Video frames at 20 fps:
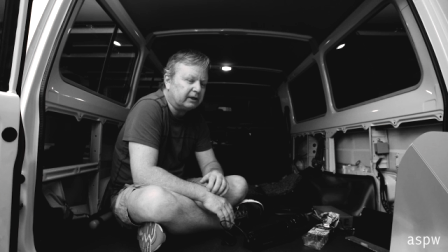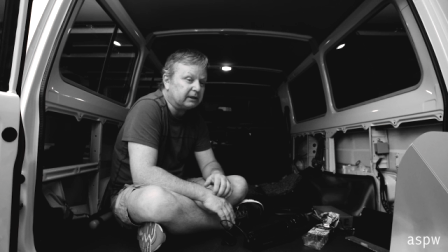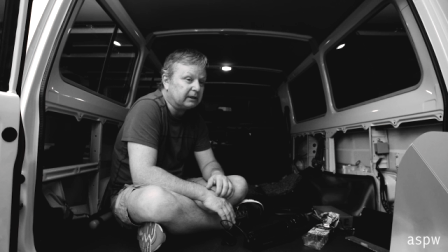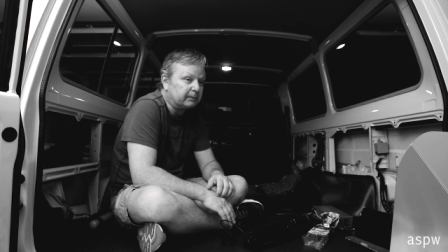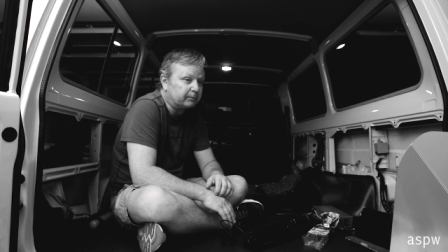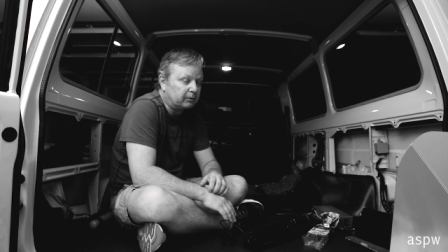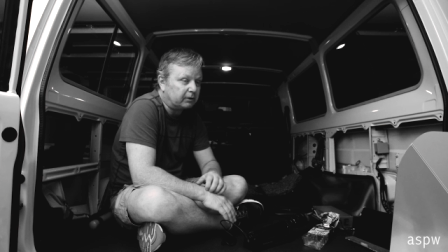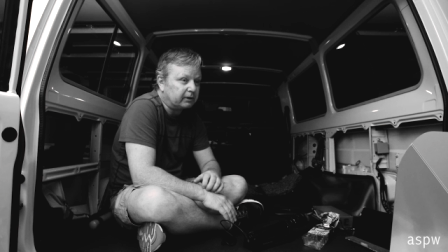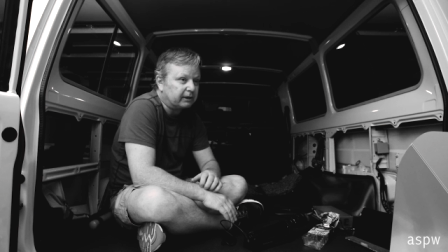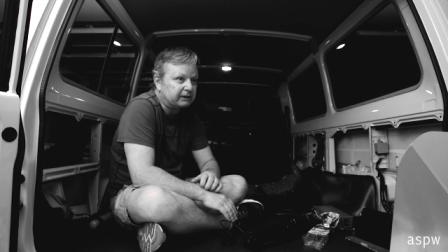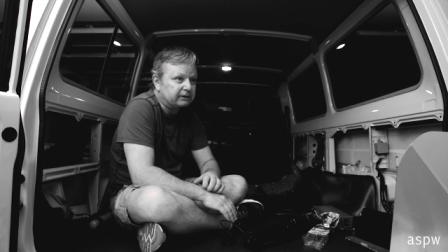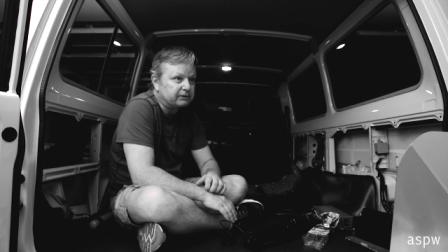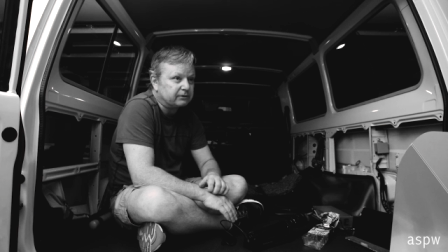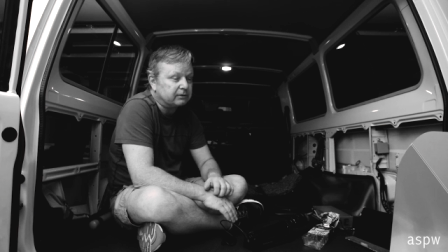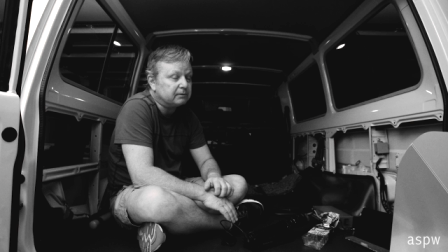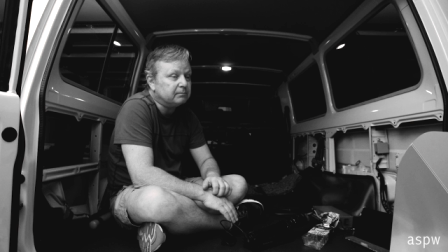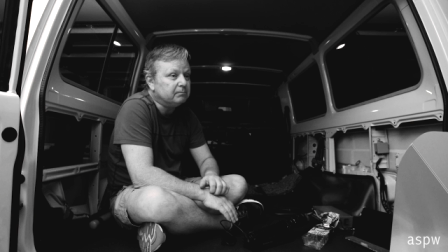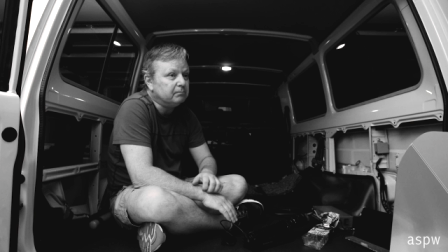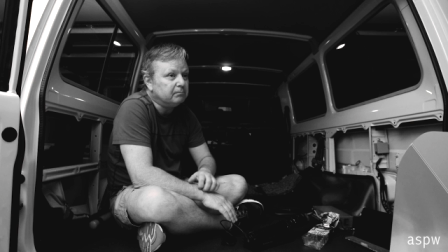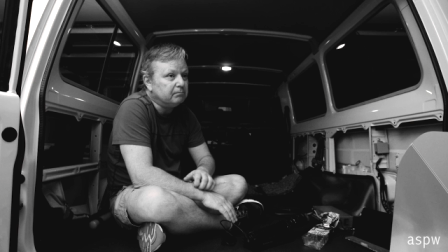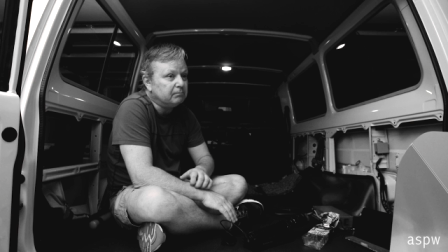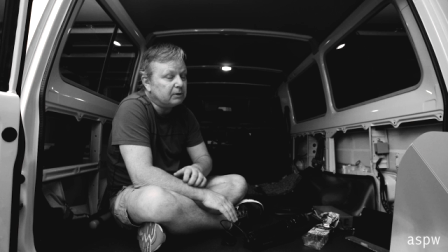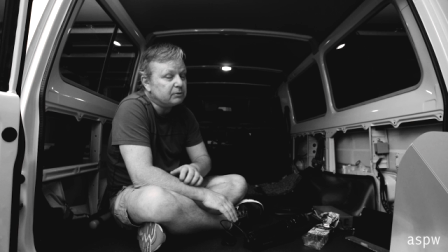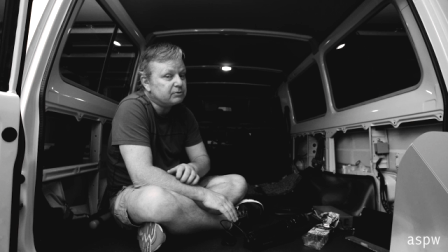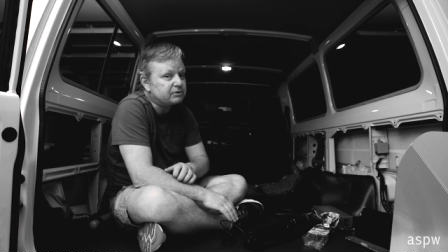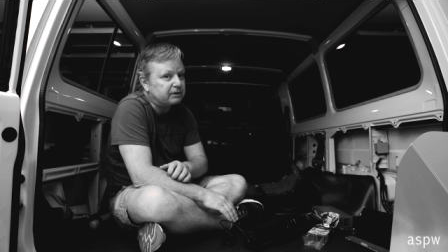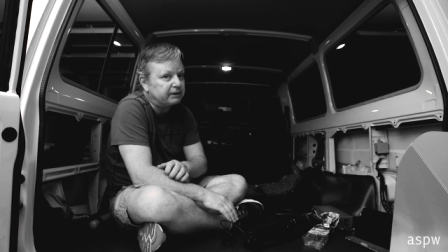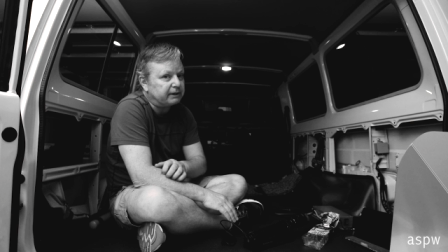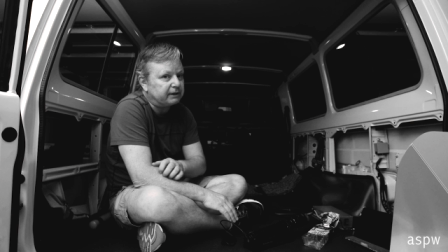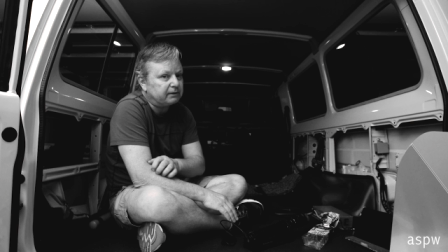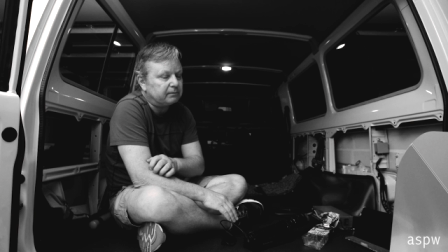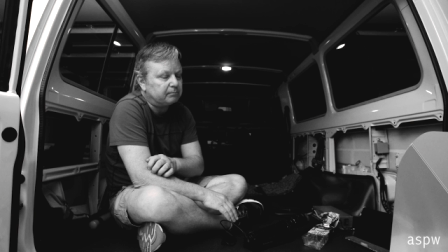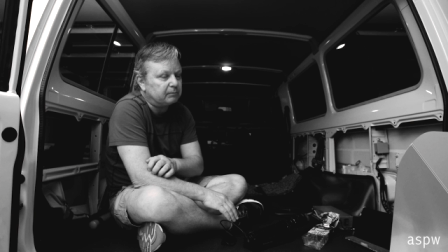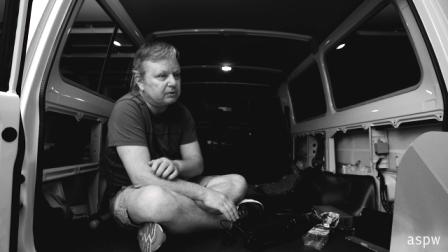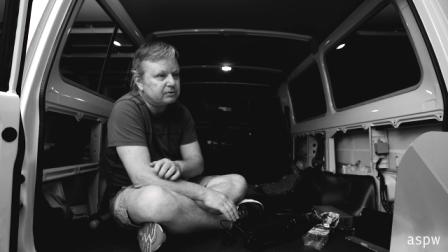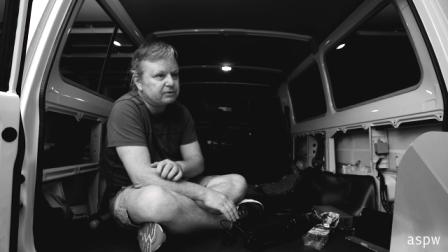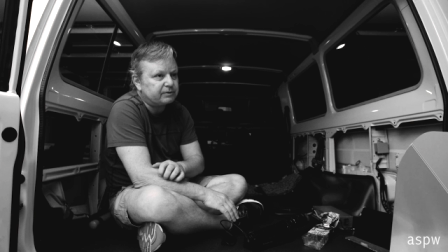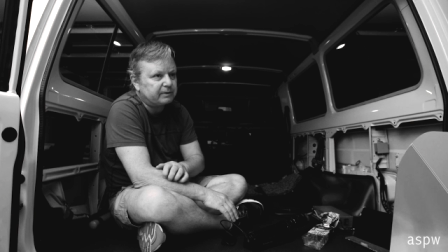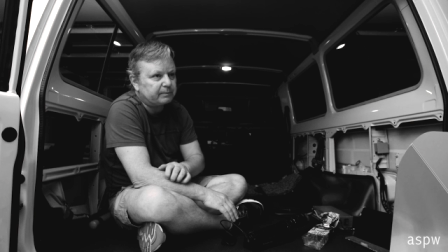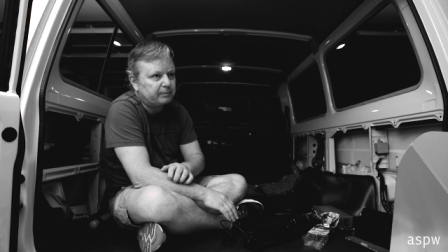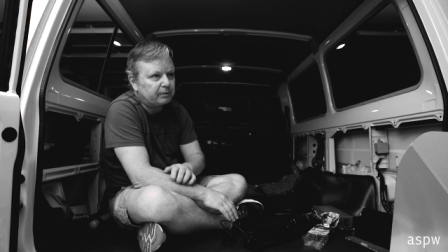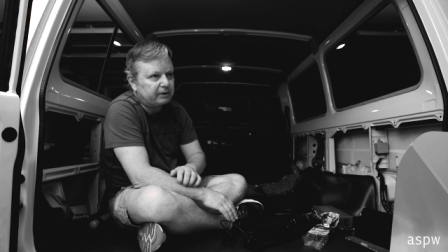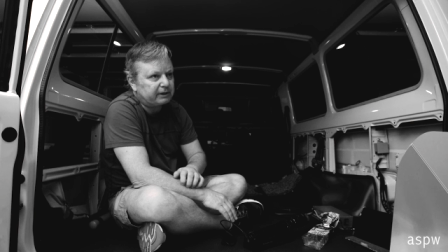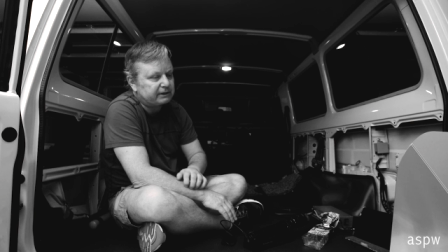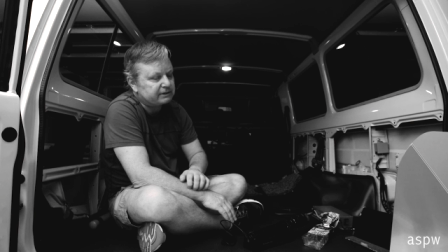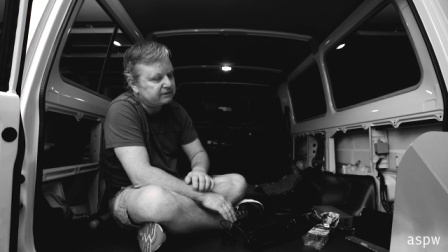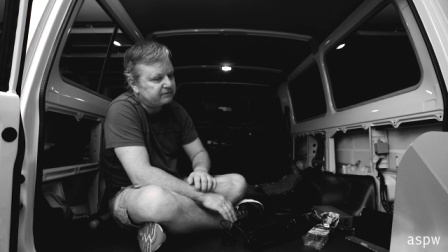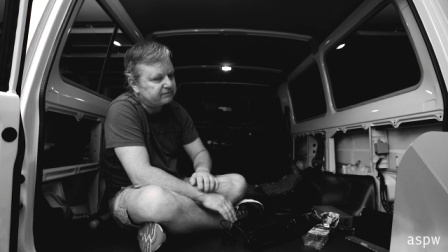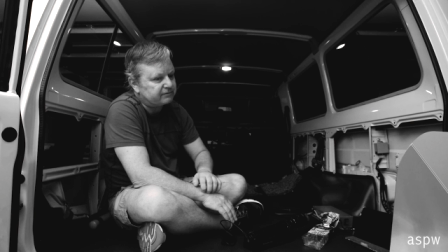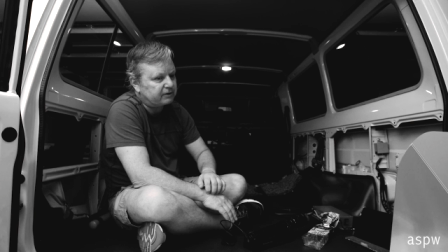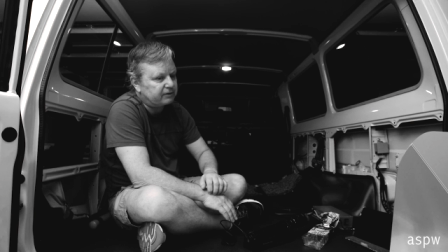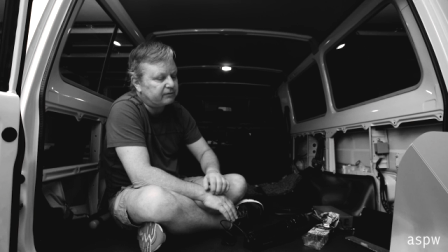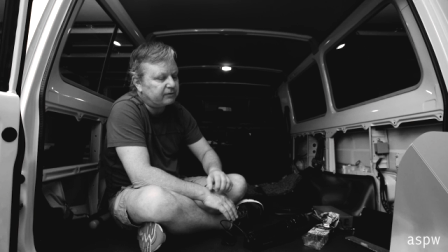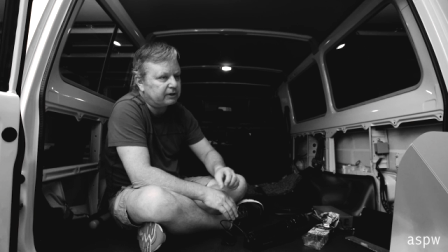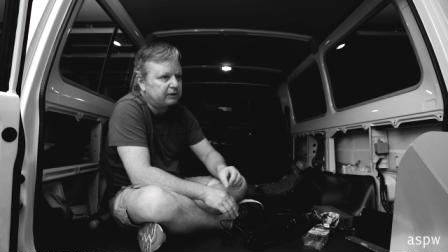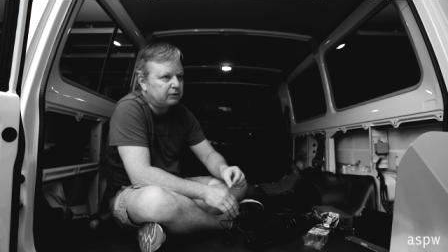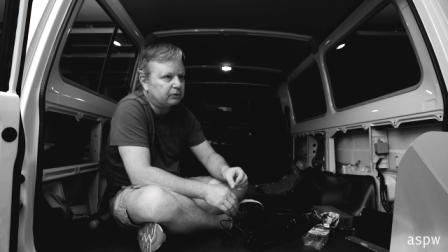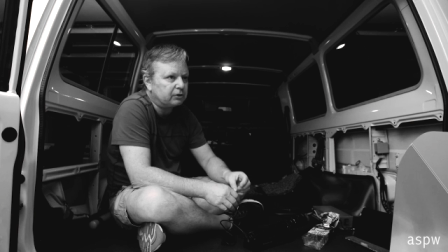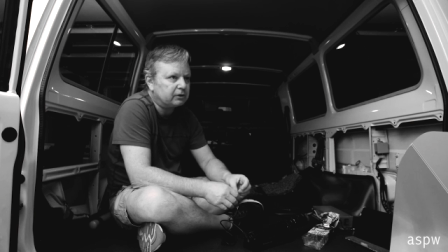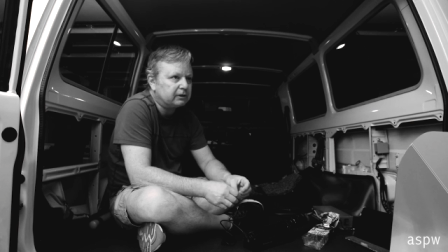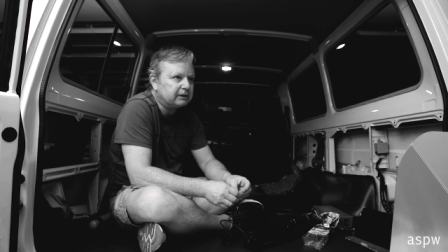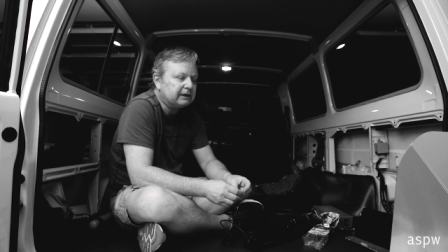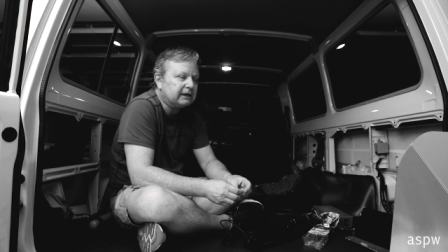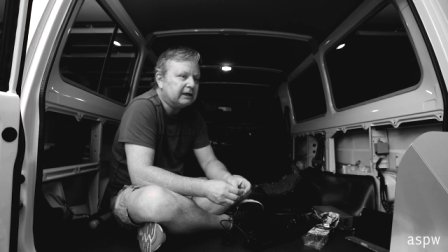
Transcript: and their product mostly, most of their products is very, very good.